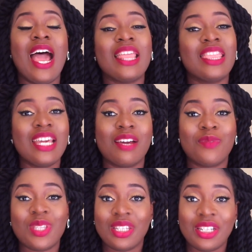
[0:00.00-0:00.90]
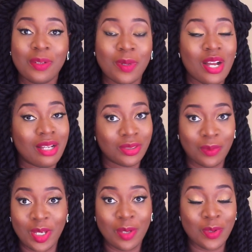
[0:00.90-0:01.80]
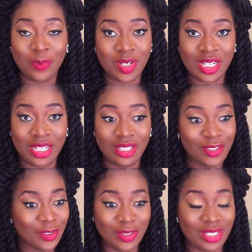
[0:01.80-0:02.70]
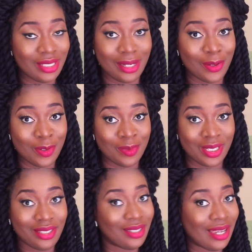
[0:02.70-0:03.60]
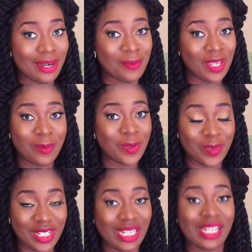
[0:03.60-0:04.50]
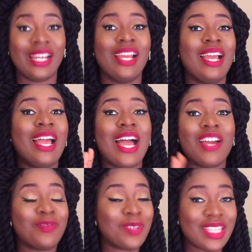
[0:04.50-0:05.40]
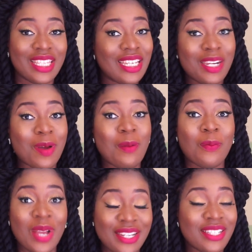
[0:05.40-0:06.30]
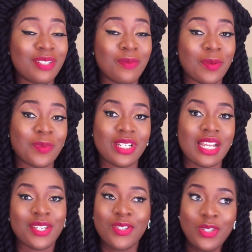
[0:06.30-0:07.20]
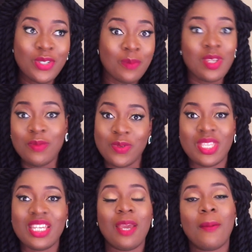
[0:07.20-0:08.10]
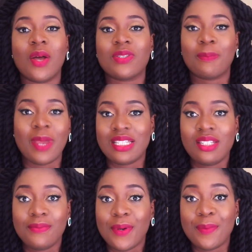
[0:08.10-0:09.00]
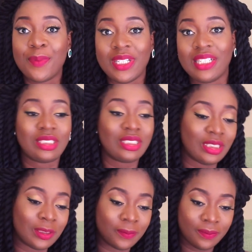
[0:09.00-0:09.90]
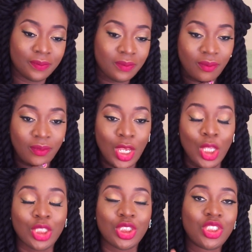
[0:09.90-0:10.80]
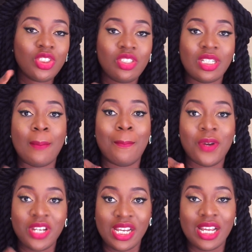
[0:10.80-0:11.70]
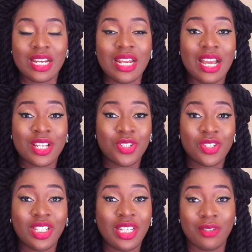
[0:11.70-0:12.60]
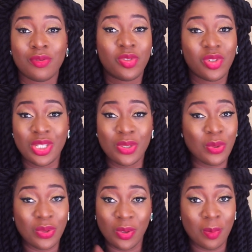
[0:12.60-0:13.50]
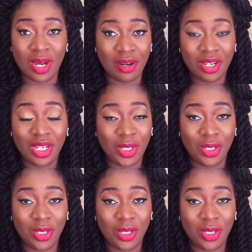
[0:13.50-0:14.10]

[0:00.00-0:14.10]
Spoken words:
I think I've been thinking about how to make more money. You know, this economy, you gotta make more money. I've been thinking about managing my money, and you know, sometimes we think about spending more money. See, do you know that money can actually influence who you marry?